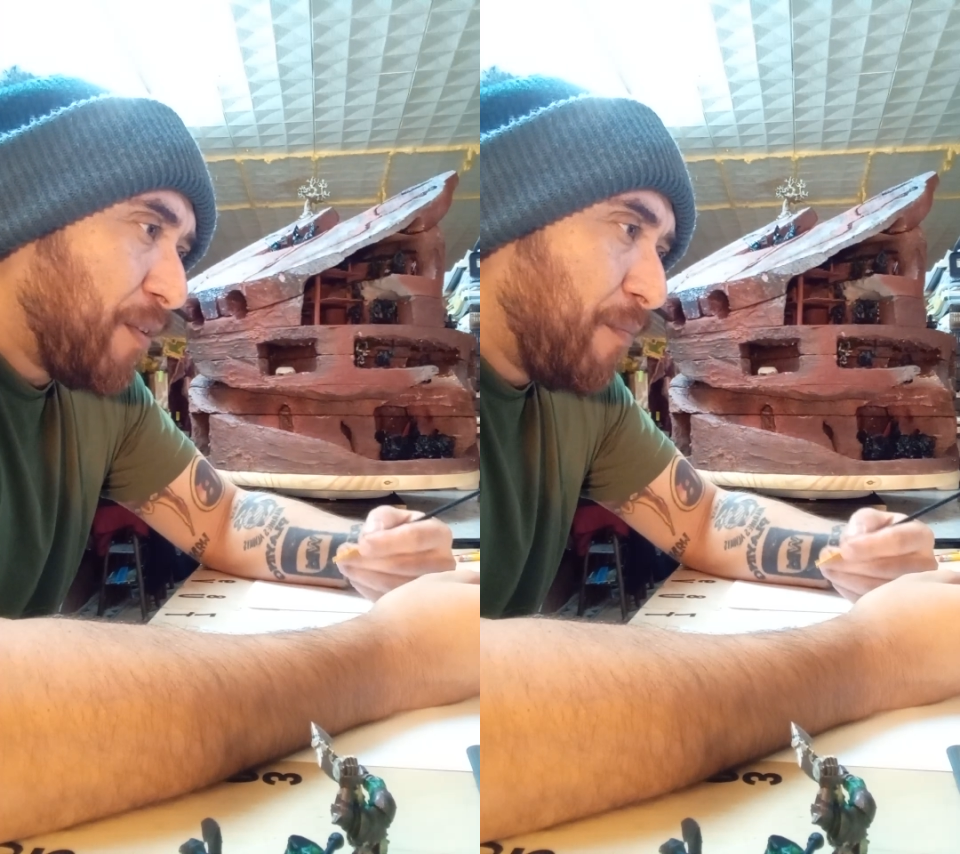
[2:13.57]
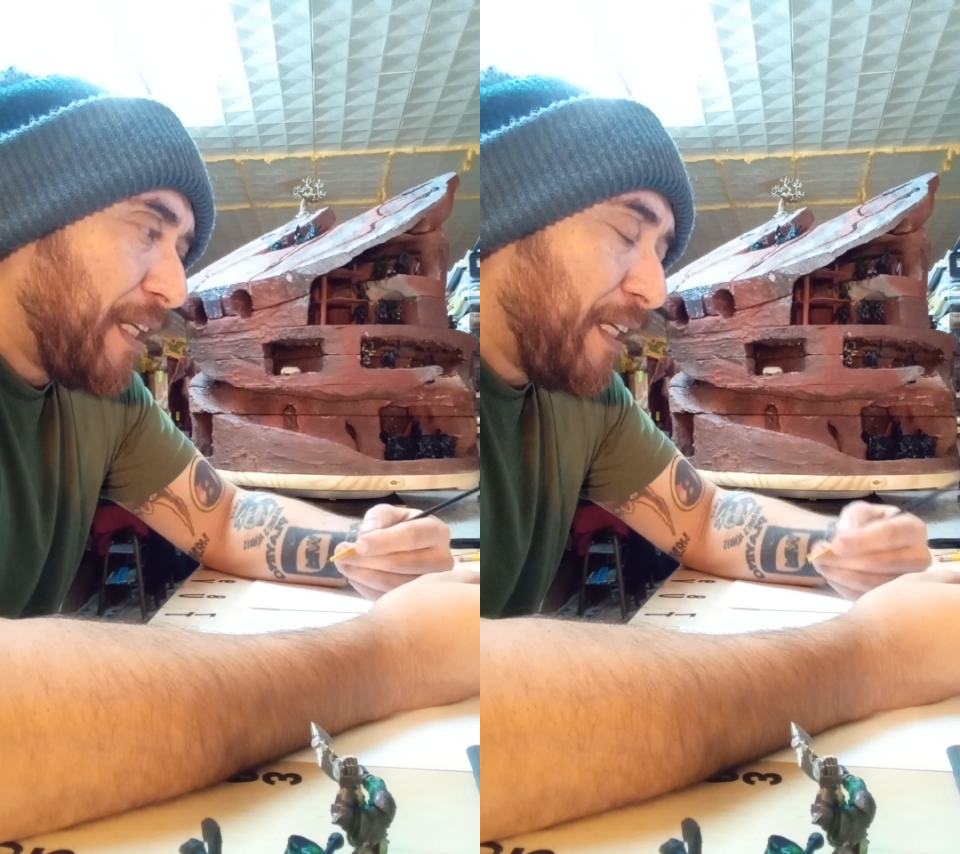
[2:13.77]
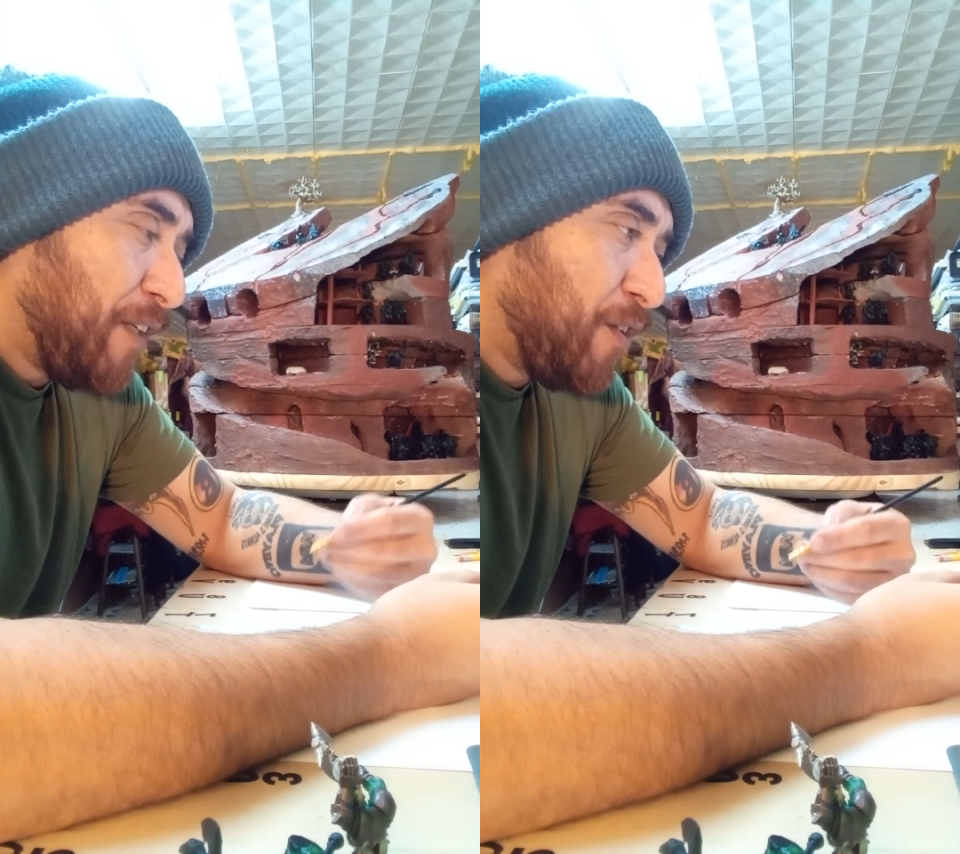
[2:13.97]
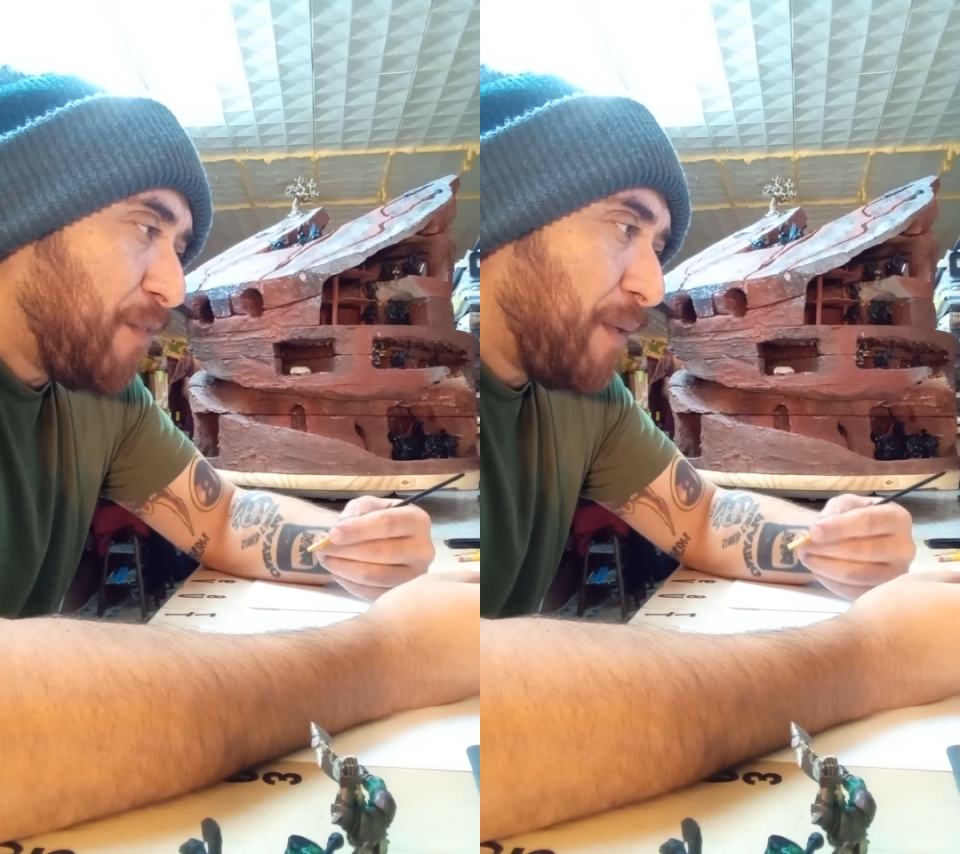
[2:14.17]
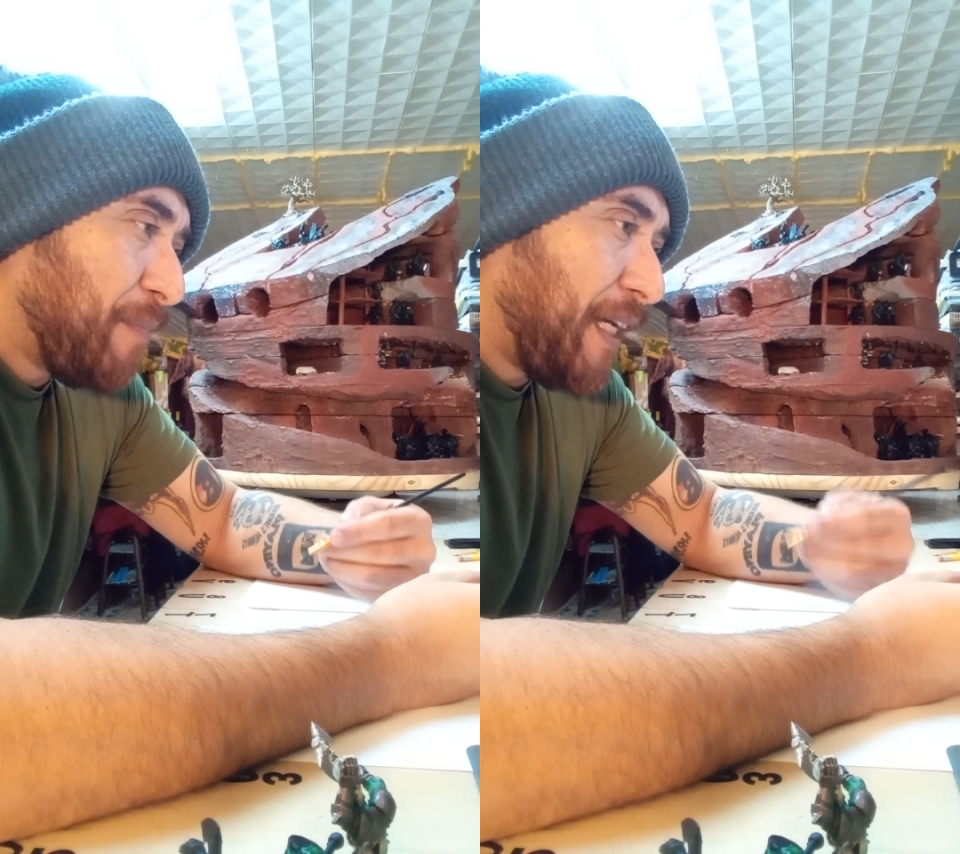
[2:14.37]
the money he could
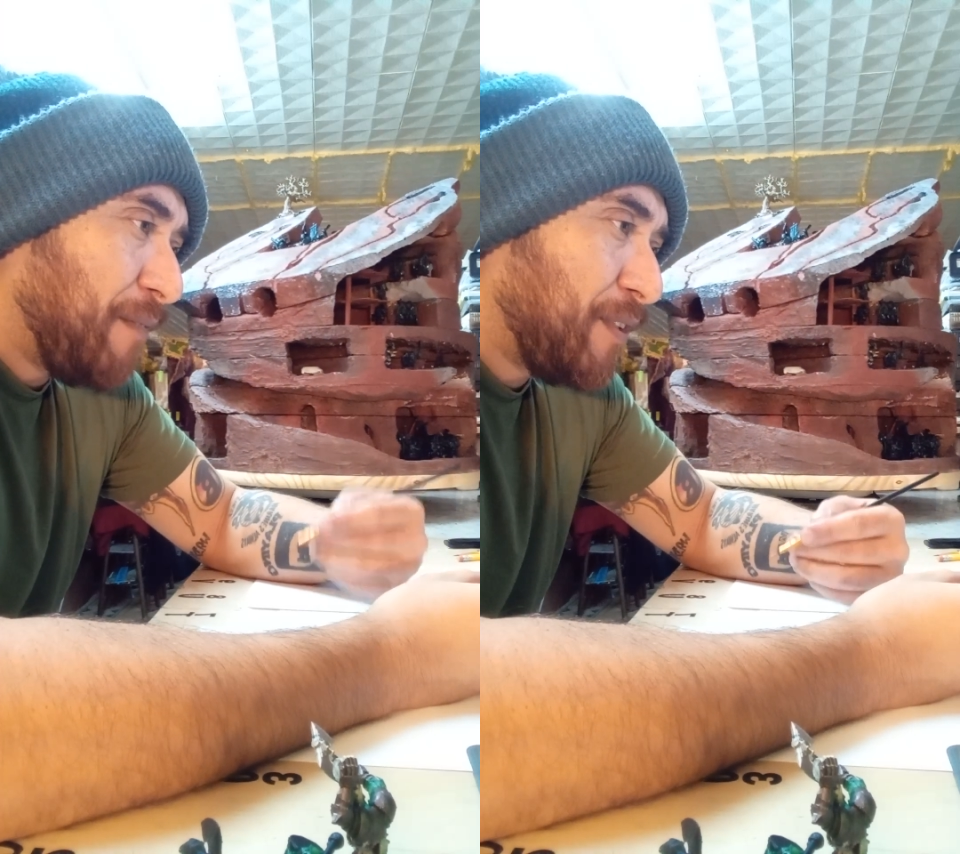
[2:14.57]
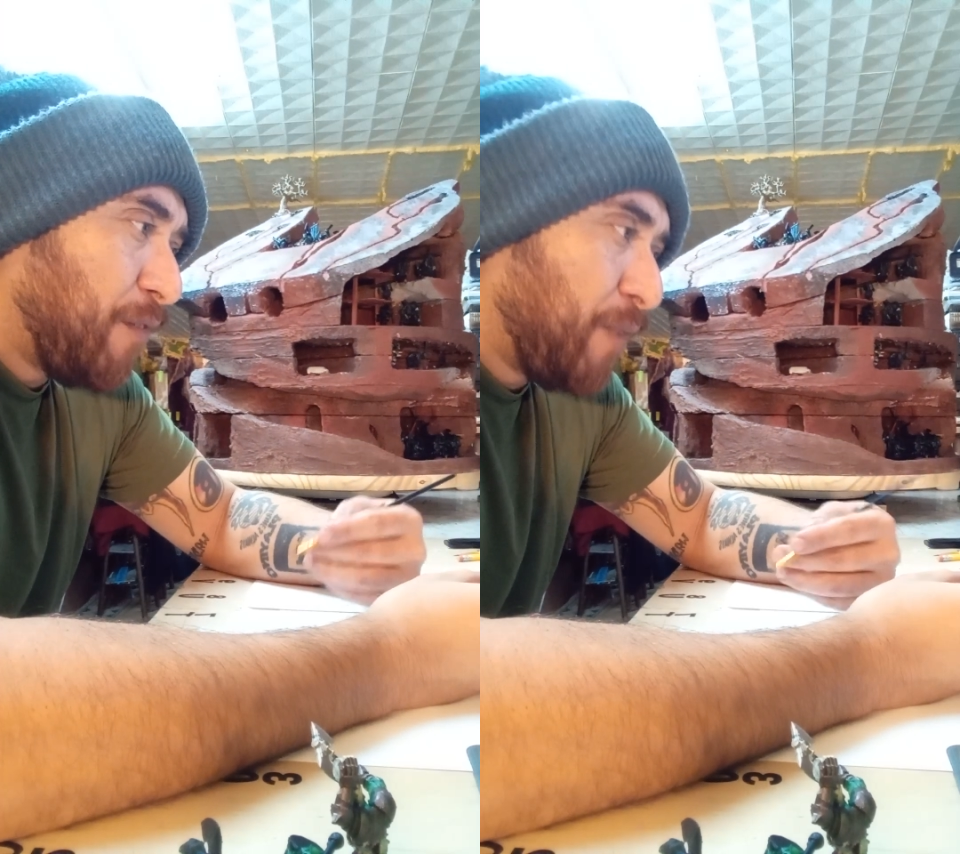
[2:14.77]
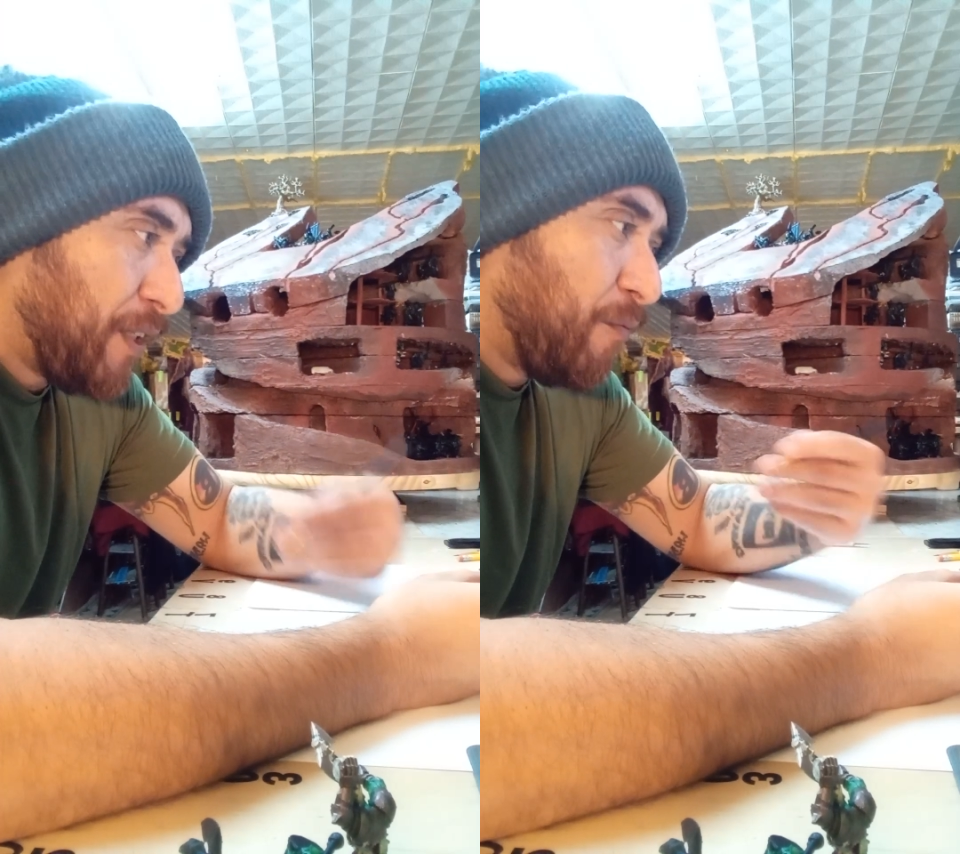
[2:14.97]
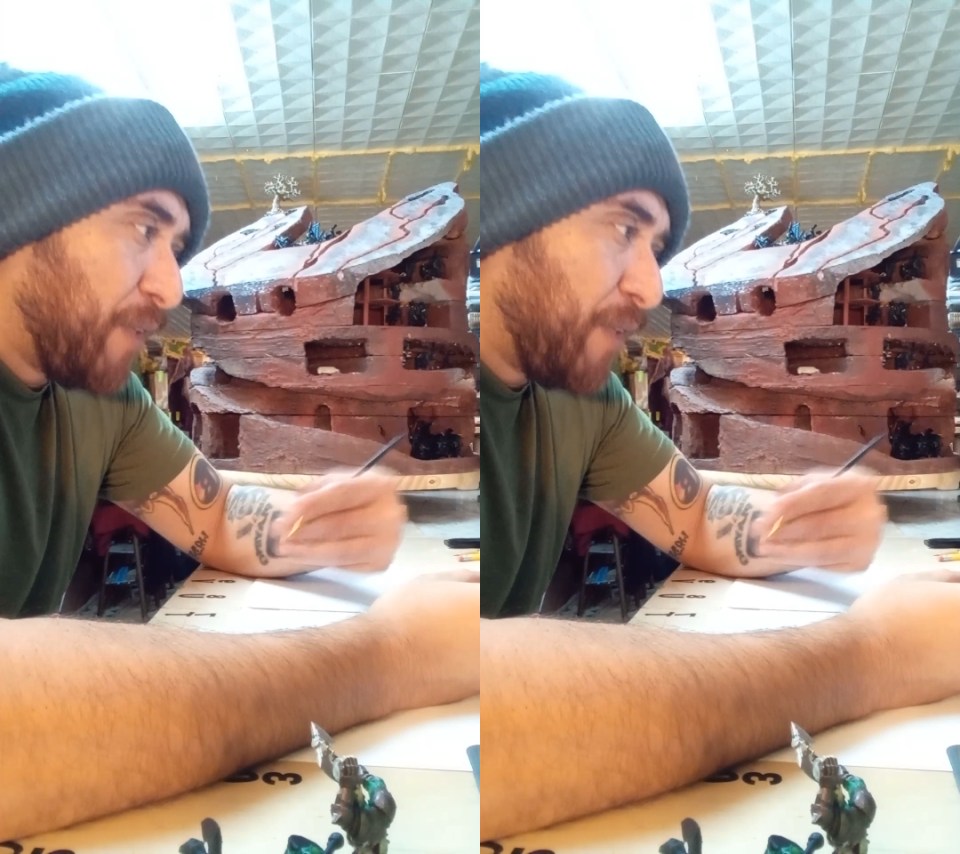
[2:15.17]
be paying himself with and